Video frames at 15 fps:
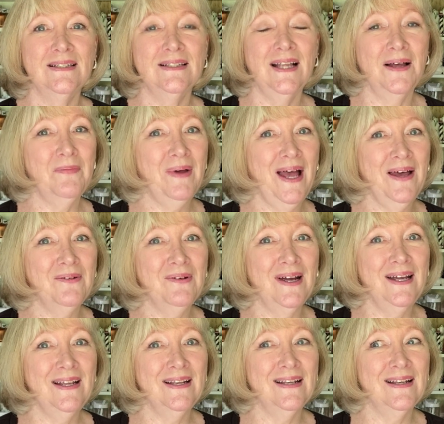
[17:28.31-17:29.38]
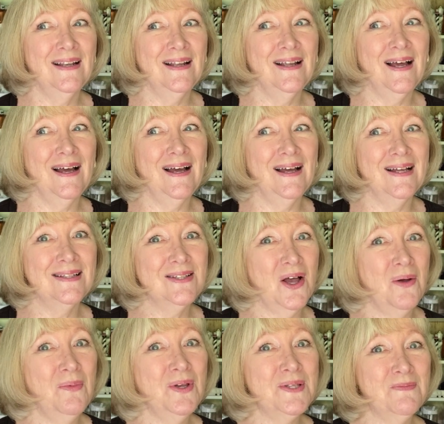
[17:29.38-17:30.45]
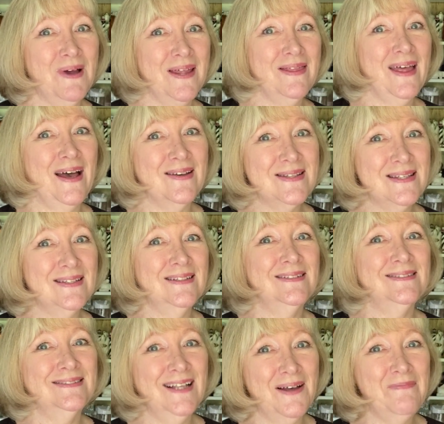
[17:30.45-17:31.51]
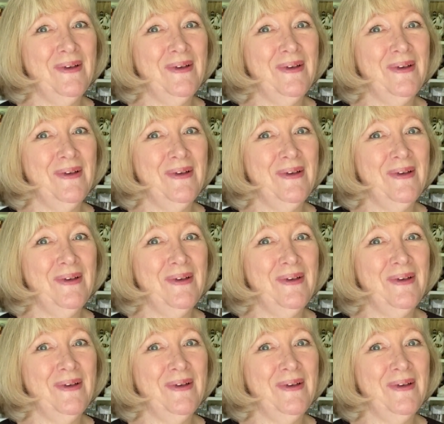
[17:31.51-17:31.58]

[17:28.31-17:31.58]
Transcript: Not bad, right? It's almost my 1,000, not